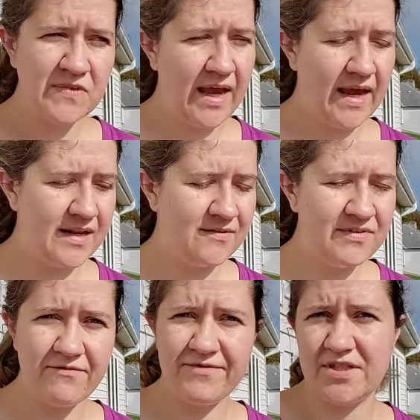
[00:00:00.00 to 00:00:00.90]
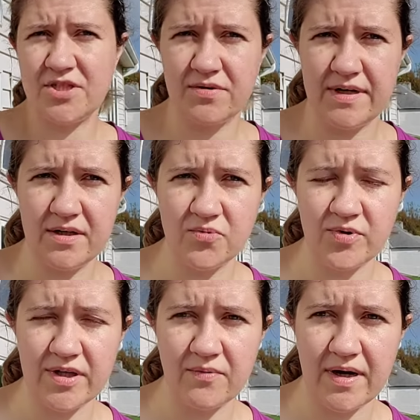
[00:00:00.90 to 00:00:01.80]
And if that fits your heel
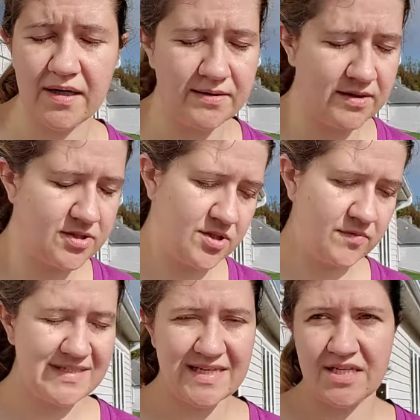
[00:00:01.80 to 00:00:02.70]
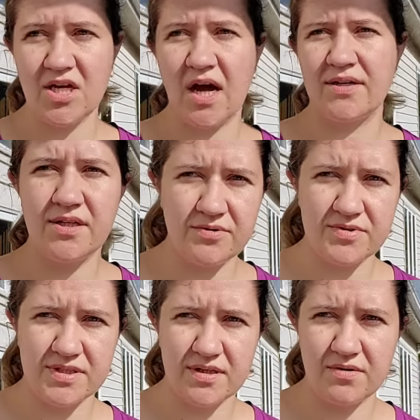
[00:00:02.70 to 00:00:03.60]
really well, there's no reason not to
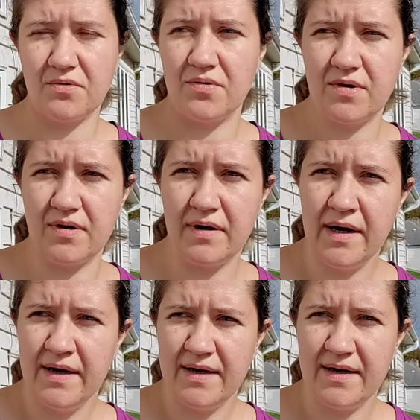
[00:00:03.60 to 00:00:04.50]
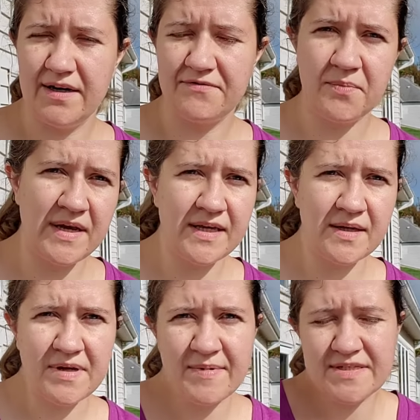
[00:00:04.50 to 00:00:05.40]
use it. Or uh, if you're
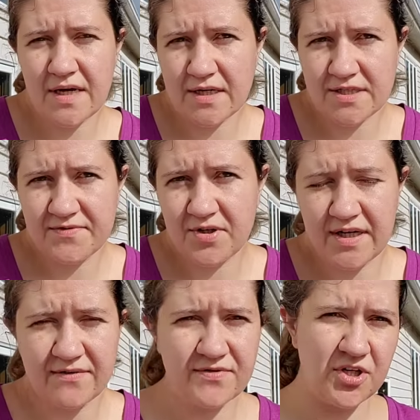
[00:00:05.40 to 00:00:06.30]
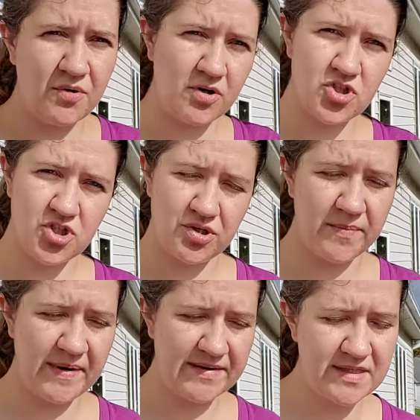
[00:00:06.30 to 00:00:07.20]
making maybe socks for a gift and you aren't sure
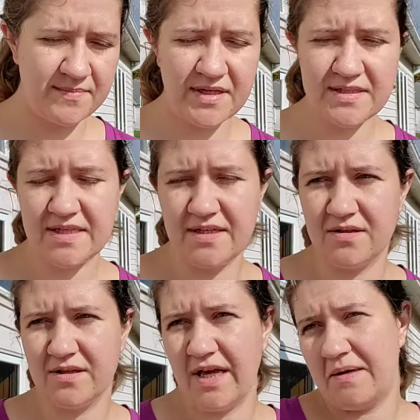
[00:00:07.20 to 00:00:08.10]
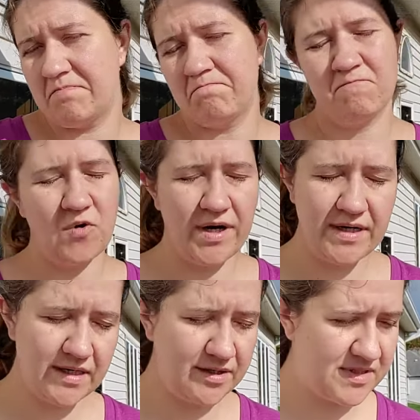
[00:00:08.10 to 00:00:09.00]
about somebody's heel, hey, why
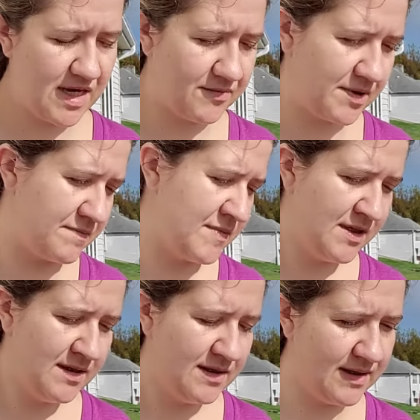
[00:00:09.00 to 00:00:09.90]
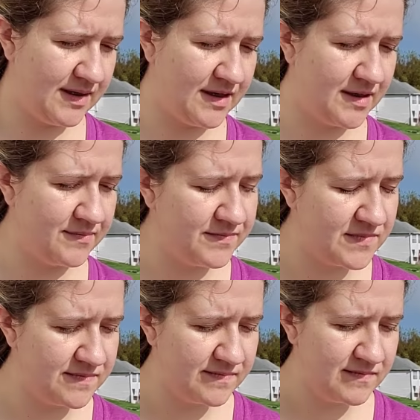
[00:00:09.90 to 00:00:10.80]
not use that one? Um,
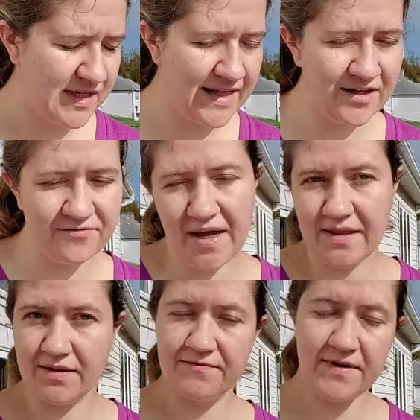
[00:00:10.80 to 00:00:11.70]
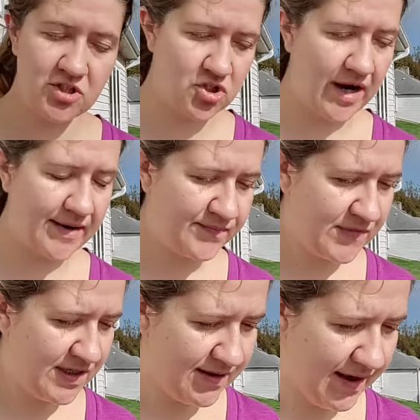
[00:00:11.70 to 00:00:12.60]
and they're fun. They're fun to try.
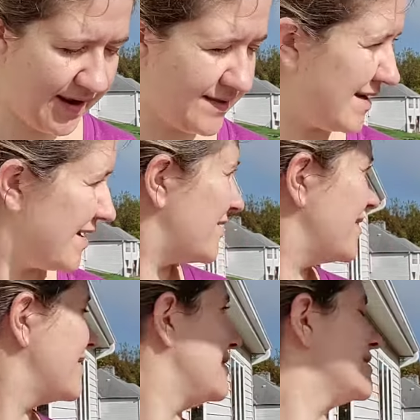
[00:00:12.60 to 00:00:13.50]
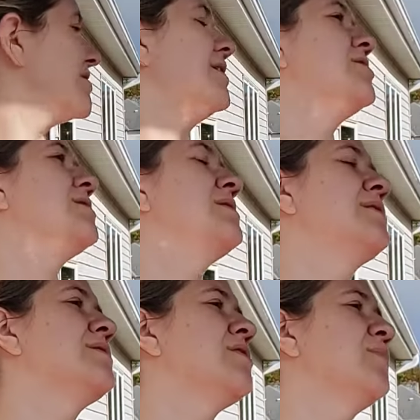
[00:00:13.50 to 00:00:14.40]
And then, goodness gracious, it
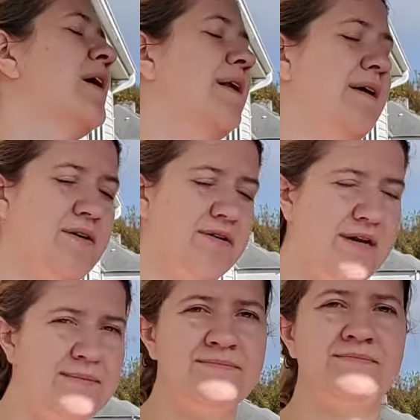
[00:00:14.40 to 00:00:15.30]
is so bright out here today.